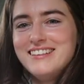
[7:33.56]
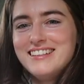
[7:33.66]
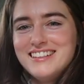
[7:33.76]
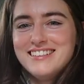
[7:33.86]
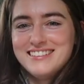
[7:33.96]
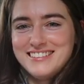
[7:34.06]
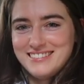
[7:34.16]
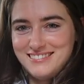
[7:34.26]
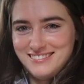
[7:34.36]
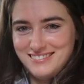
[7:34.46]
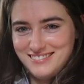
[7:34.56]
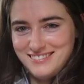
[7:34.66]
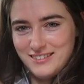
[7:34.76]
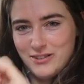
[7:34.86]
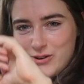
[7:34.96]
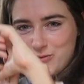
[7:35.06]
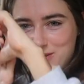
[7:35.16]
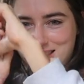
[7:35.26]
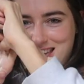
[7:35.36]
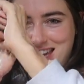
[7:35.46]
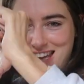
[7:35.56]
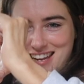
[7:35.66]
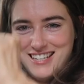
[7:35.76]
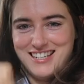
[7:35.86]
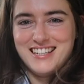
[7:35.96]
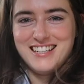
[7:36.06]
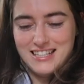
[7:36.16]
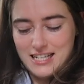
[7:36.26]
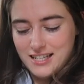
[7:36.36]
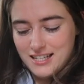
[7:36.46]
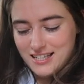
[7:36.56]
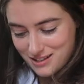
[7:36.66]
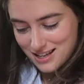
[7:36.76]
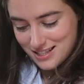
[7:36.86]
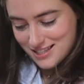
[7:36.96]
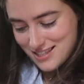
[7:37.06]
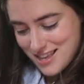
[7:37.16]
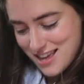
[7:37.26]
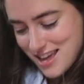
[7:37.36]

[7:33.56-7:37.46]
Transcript: Open the hand. Place the